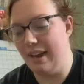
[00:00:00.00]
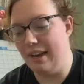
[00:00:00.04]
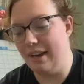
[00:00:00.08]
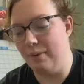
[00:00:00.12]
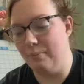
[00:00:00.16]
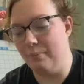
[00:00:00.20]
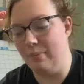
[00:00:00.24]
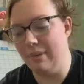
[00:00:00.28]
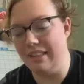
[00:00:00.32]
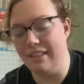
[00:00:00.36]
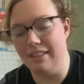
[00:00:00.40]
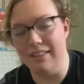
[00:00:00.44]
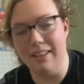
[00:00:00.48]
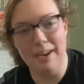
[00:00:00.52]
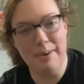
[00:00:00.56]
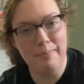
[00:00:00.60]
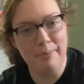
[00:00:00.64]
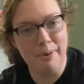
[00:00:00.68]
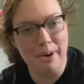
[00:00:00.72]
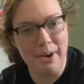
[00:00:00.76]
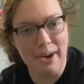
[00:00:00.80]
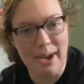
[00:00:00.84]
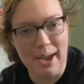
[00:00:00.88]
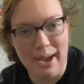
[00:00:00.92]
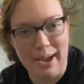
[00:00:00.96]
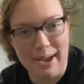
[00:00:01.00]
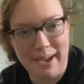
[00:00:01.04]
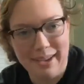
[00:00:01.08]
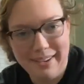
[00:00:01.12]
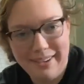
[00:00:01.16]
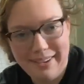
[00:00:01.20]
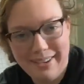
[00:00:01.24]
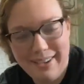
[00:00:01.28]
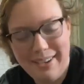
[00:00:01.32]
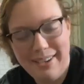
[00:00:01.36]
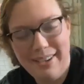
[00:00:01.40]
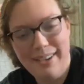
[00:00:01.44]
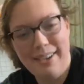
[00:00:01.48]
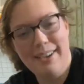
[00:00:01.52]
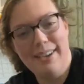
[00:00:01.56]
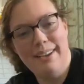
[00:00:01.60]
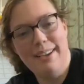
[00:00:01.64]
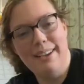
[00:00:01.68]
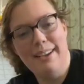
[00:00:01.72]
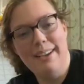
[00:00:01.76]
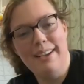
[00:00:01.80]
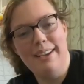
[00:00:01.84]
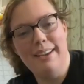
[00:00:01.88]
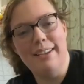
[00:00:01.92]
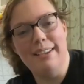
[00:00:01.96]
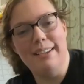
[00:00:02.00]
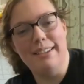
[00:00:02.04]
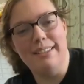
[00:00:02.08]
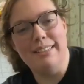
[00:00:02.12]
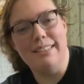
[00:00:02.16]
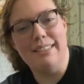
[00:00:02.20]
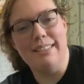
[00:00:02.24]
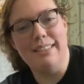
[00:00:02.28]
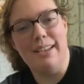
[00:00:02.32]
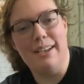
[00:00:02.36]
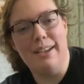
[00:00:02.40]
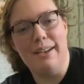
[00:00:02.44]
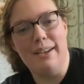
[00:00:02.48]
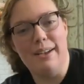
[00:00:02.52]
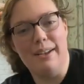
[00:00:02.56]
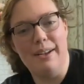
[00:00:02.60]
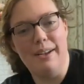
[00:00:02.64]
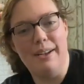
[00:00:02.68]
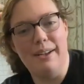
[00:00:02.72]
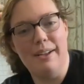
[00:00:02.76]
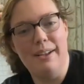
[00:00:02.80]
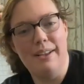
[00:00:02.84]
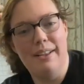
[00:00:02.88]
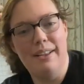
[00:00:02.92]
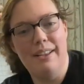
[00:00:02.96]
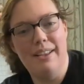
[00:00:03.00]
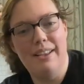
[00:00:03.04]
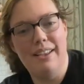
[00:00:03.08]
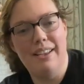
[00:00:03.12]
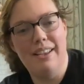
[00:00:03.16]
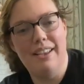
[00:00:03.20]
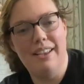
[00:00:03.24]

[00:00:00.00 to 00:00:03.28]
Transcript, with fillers: rely on what the library had, is uh,